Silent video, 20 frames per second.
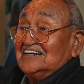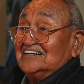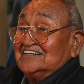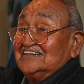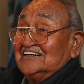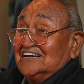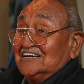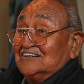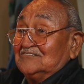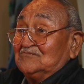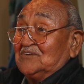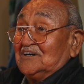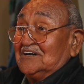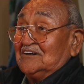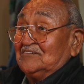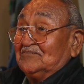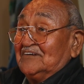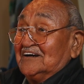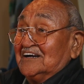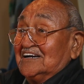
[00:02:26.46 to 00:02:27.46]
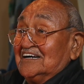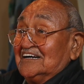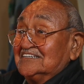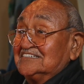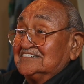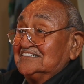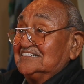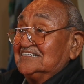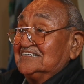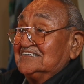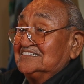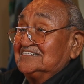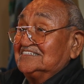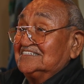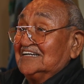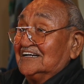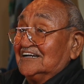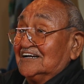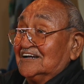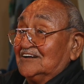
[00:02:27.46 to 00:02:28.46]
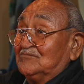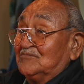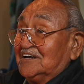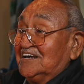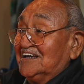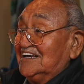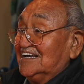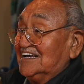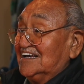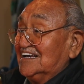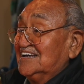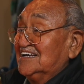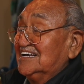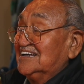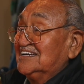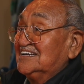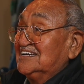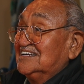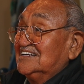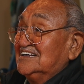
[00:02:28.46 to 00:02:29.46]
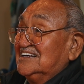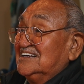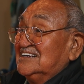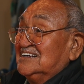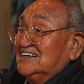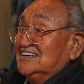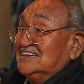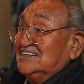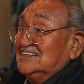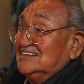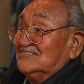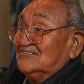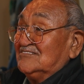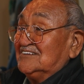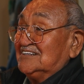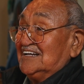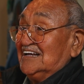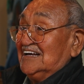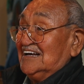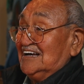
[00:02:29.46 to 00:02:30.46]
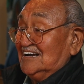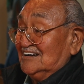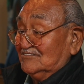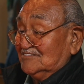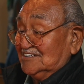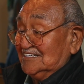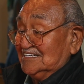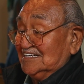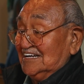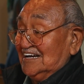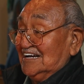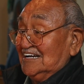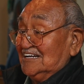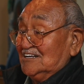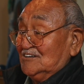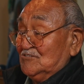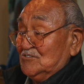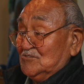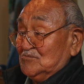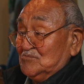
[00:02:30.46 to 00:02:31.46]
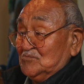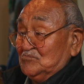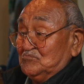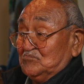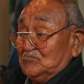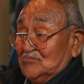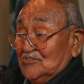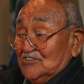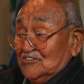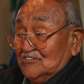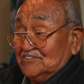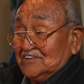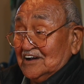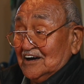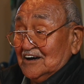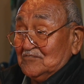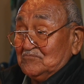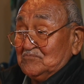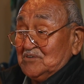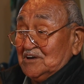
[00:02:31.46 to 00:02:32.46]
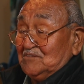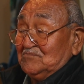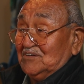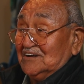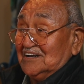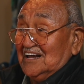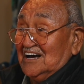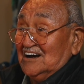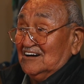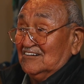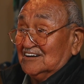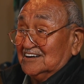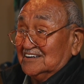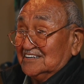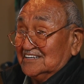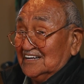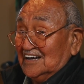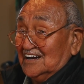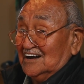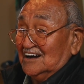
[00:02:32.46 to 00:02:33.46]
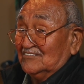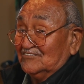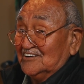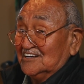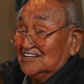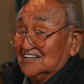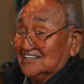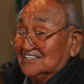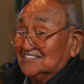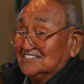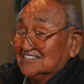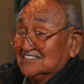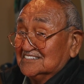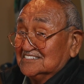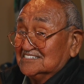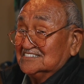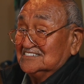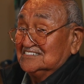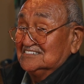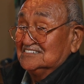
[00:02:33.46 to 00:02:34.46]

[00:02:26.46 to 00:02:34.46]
I'm thinking about my cousin telling me after they had moved our people out of our villages.